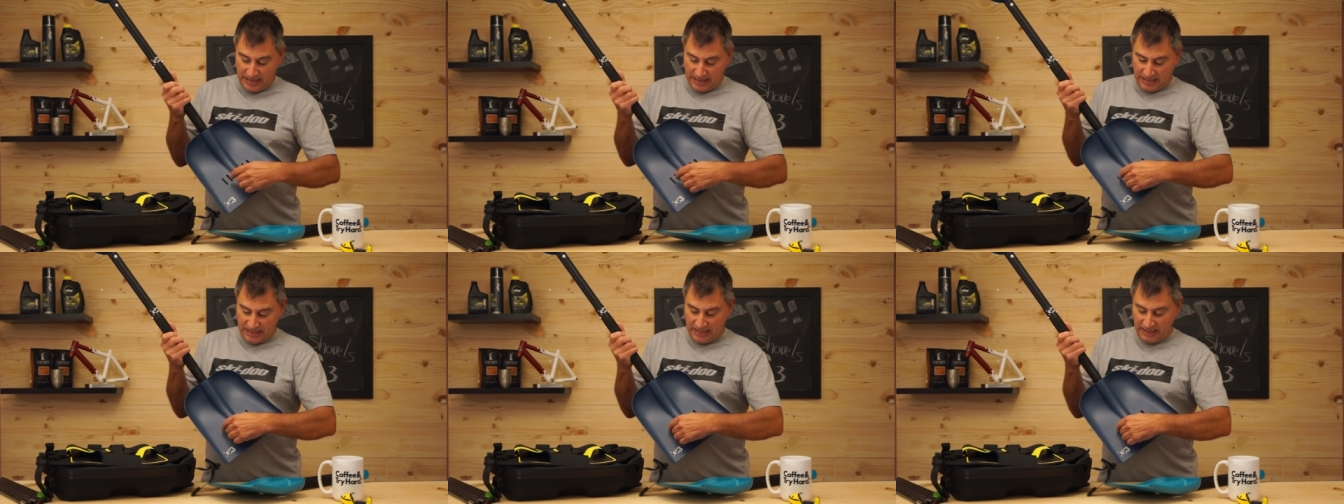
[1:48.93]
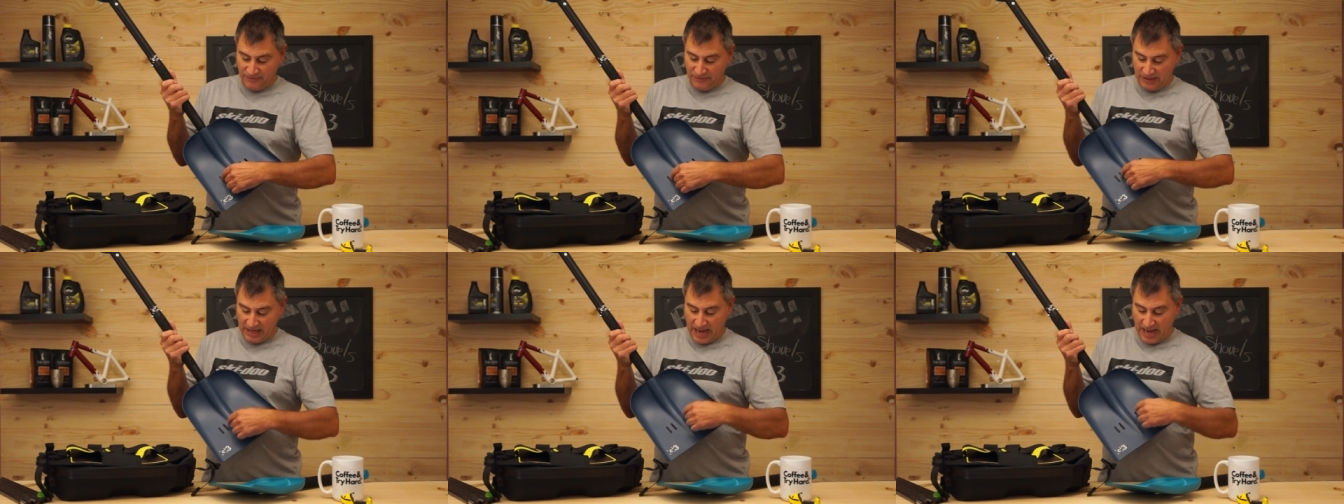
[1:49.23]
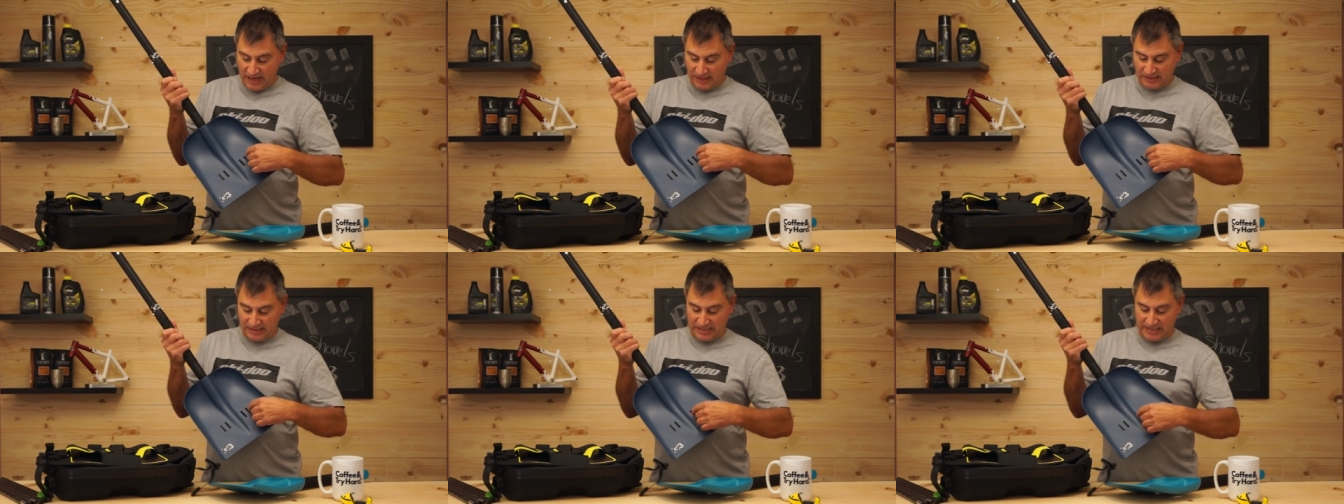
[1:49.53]
It even
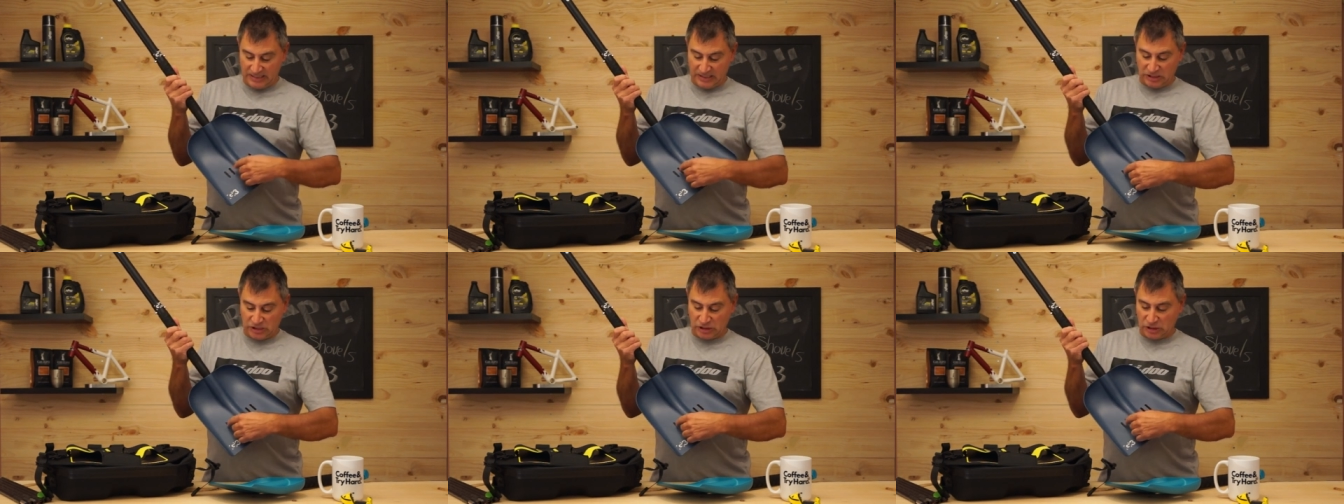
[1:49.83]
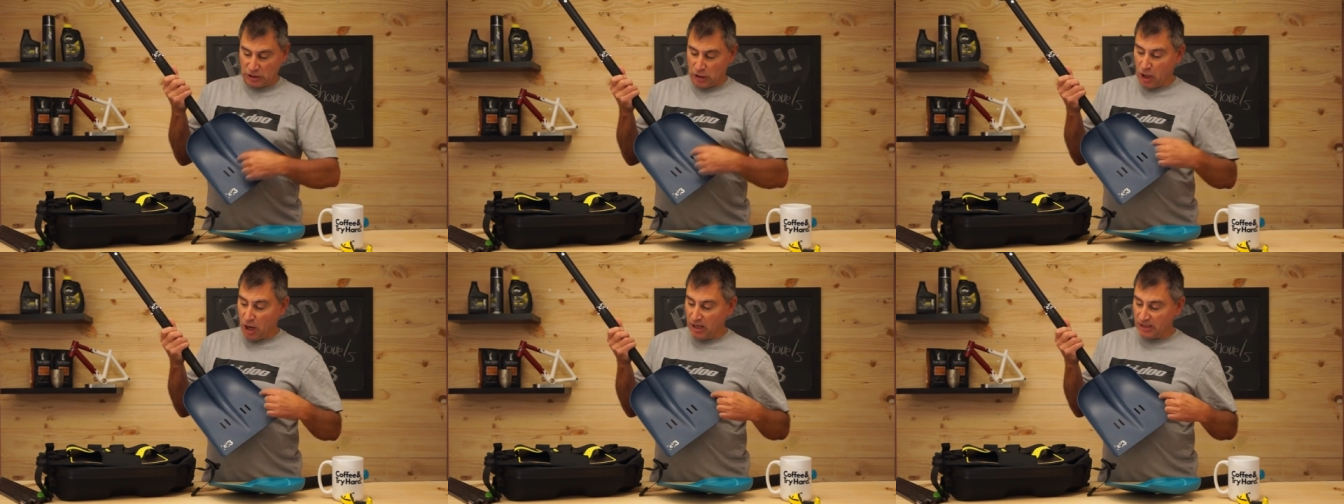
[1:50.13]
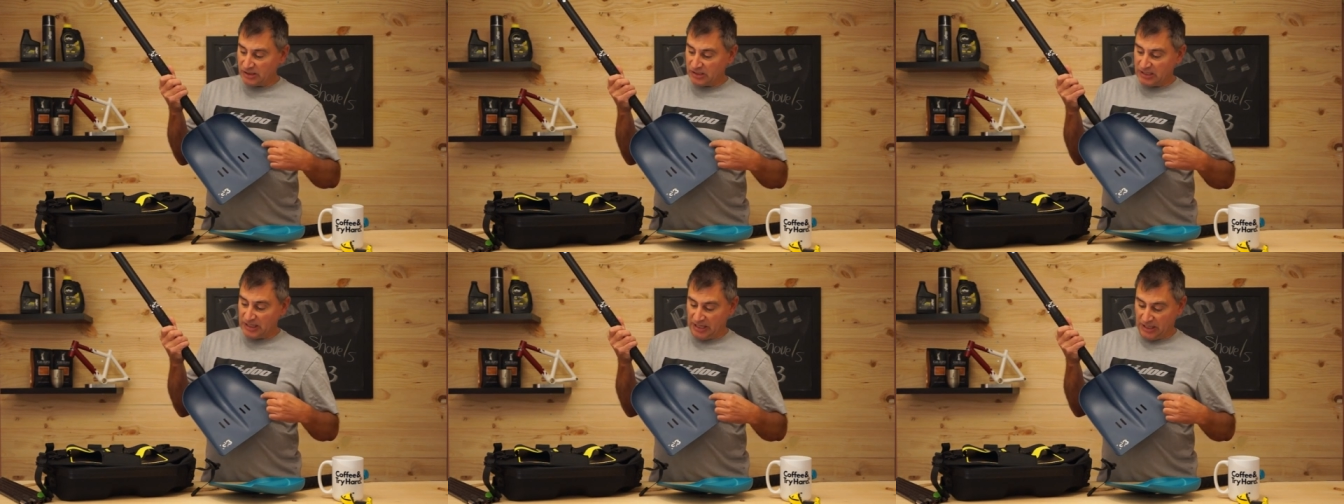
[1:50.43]
has these
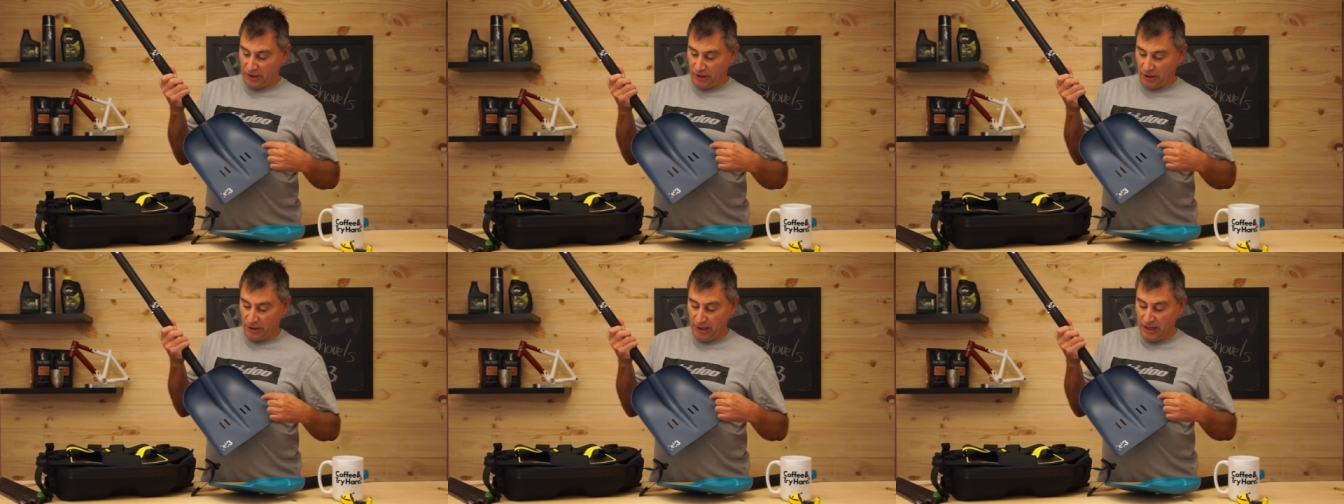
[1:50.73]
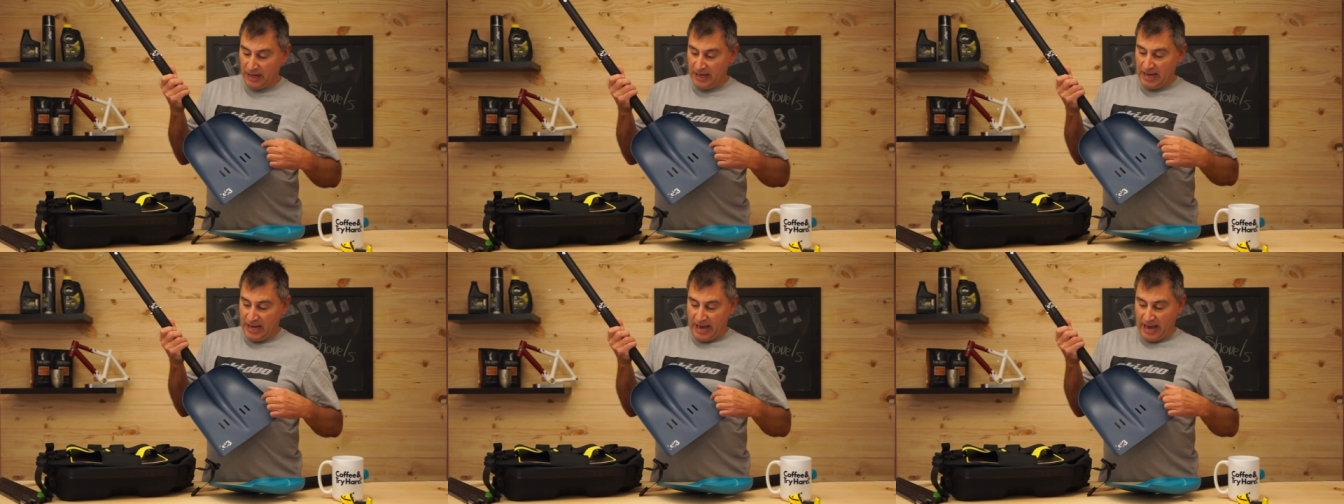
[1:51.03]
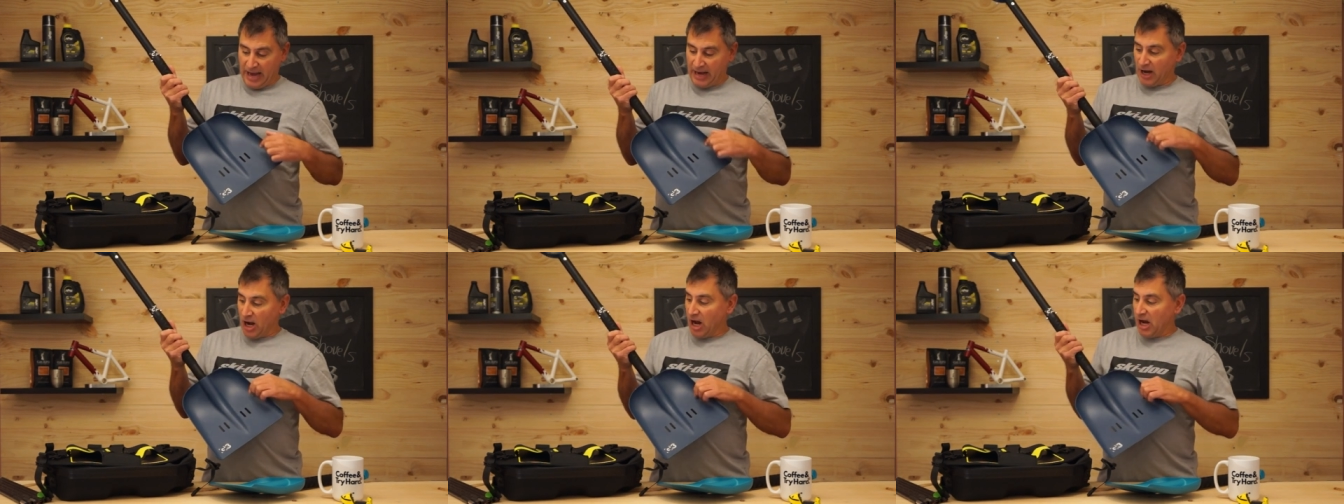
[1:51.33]
slots here
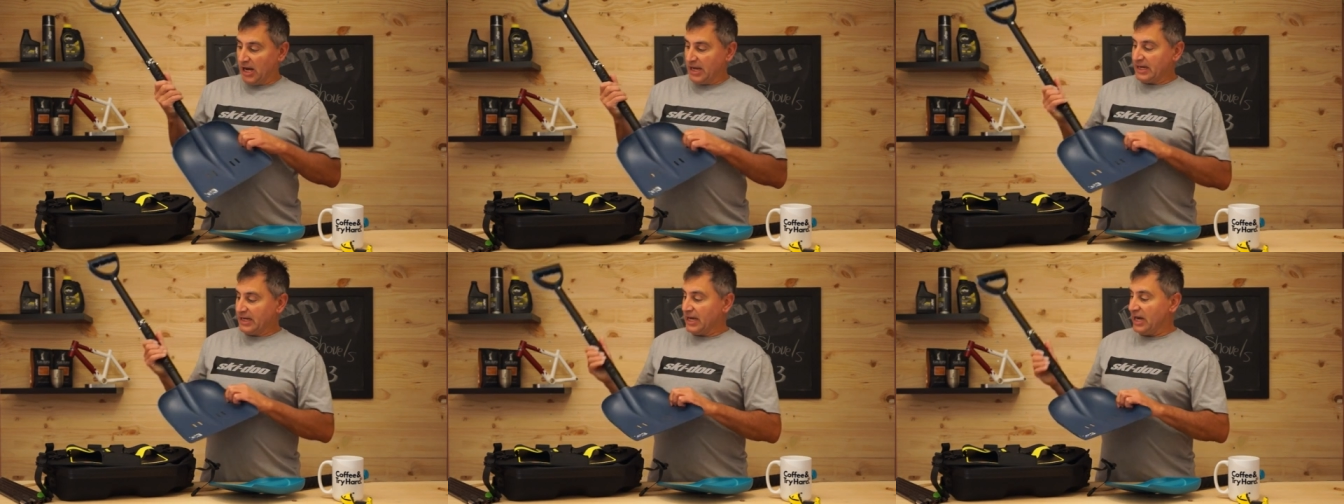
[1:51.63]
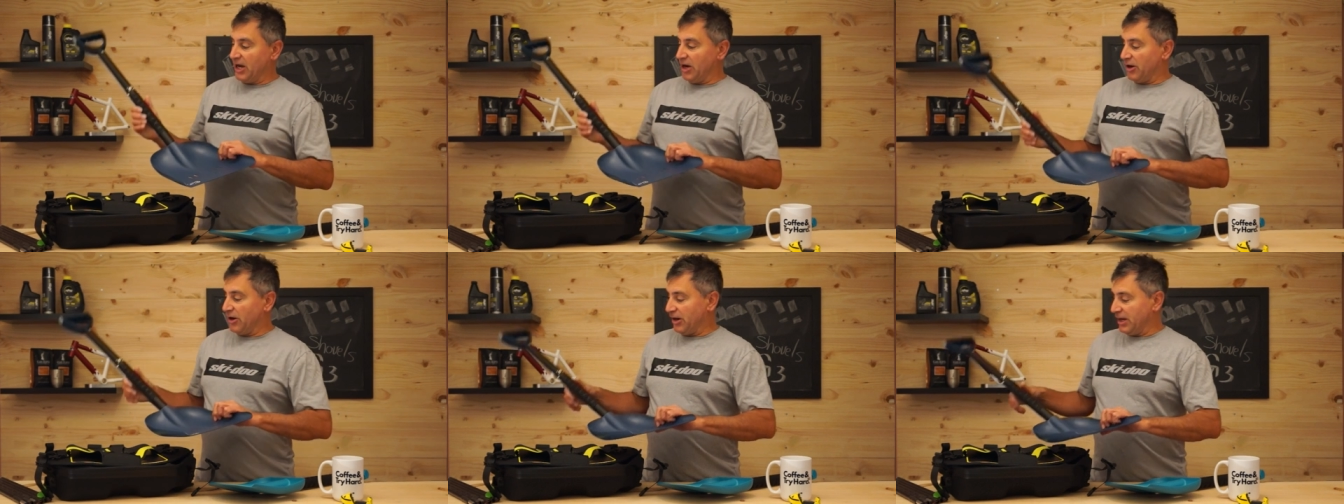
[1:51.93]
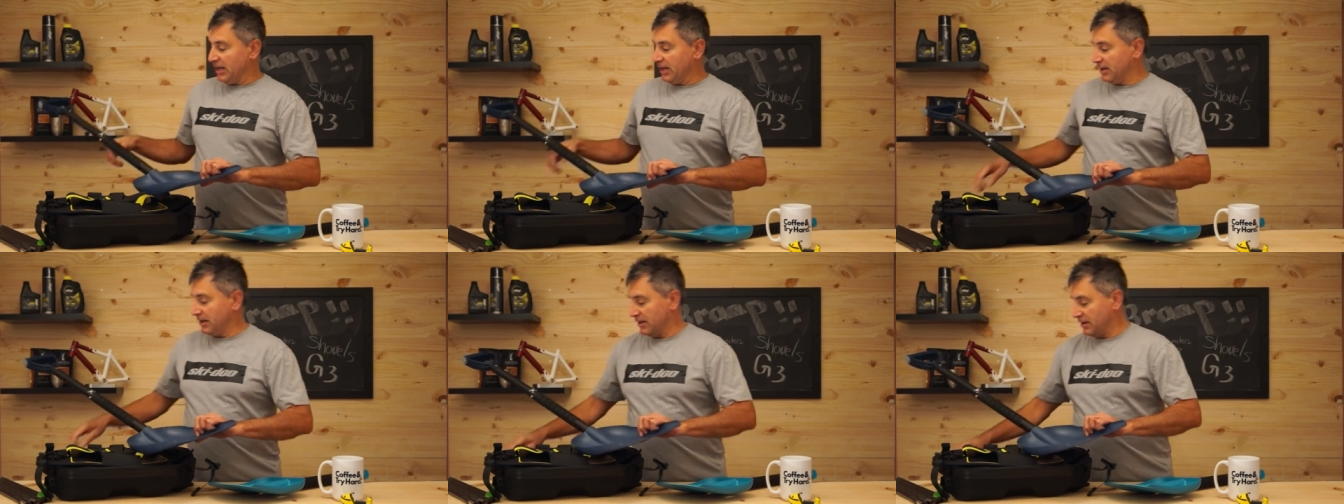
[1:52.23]
and I
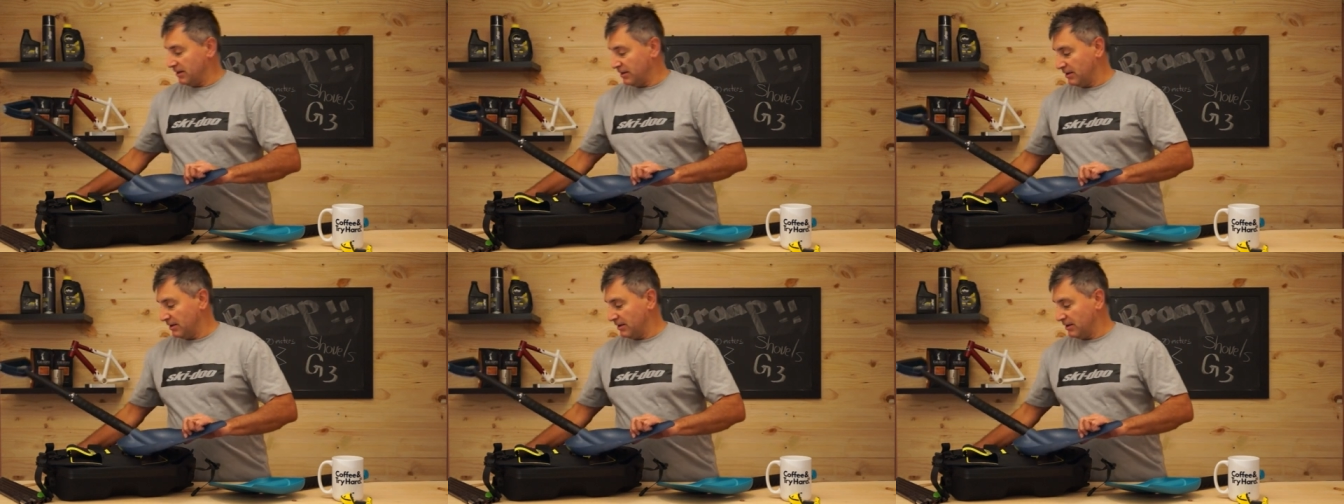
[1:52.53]
carry